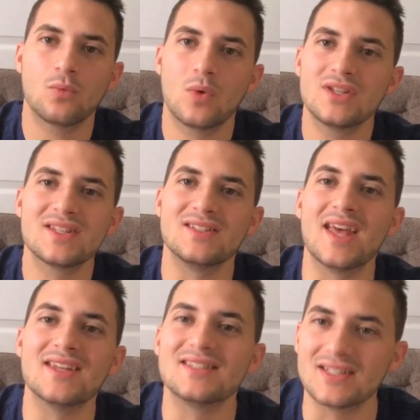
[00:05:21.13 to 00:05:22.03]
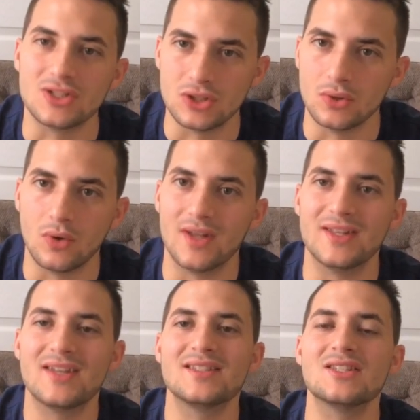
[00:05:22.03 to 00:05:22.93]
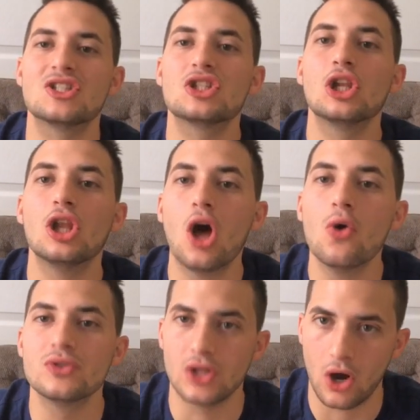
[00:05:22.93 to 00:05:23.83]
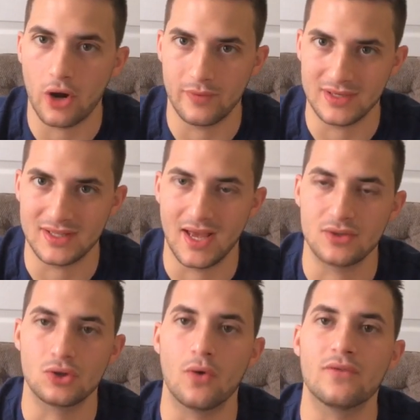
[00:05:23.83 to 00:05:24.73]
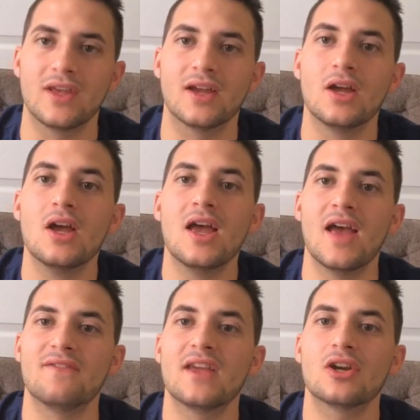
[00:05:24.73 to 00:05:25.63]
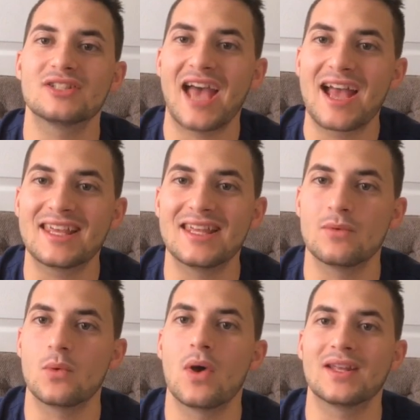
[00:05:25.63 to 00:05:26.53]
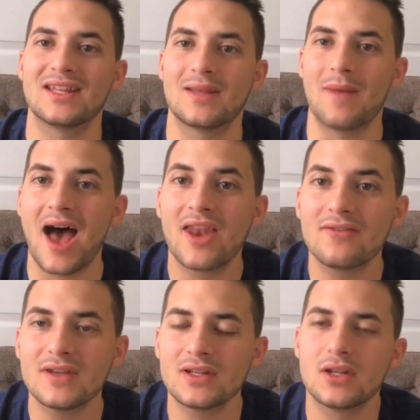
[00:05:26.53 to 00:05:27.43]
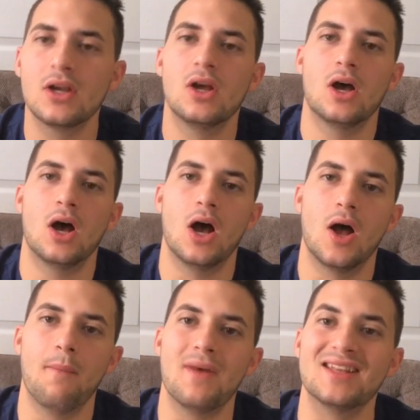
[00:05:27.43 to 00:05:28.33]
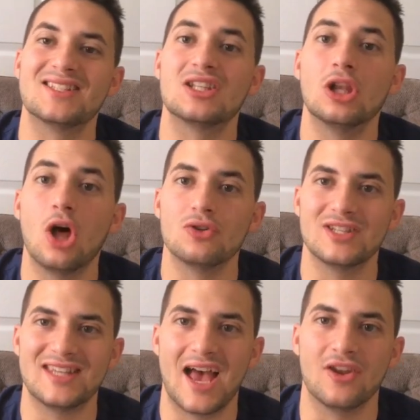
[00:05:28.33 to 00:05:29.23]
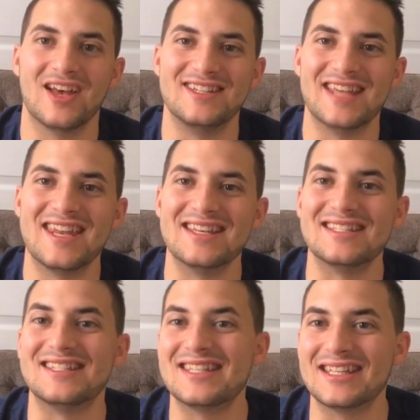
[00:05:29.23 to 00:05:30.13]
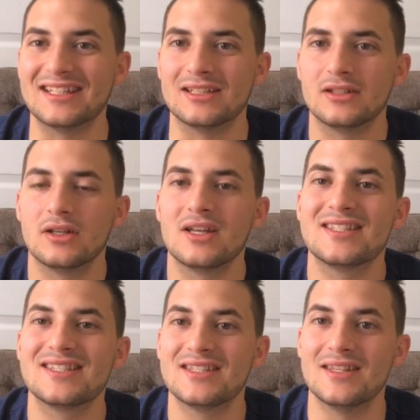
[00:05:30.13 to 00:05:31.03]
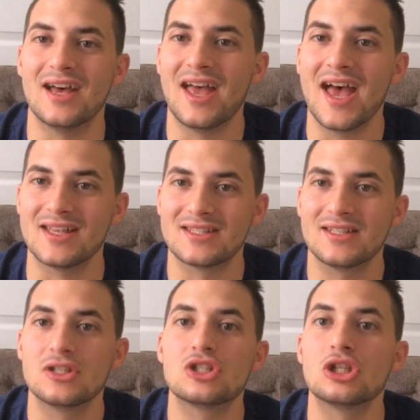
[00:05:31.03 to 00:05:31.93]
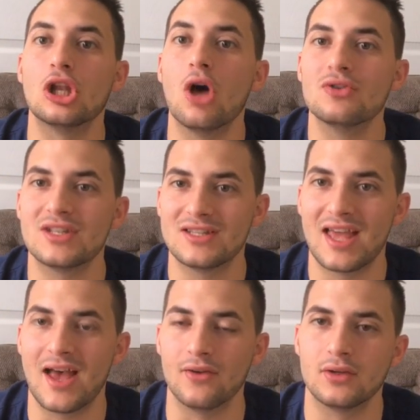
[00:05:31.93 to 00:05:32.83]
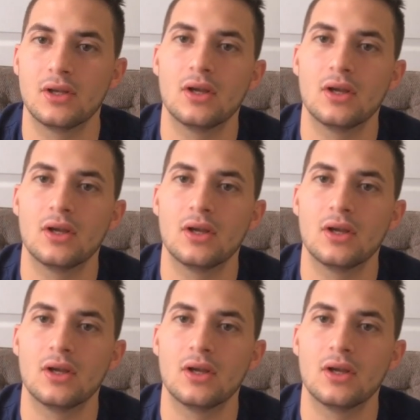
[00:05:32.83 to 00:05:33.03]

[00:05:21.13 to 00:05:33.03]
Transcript: What does adenosine do? Adenosine slows the heart rate down. So if they are tacky and we want to get them out of it, it slows it down. Adenosine, the S, slows it down.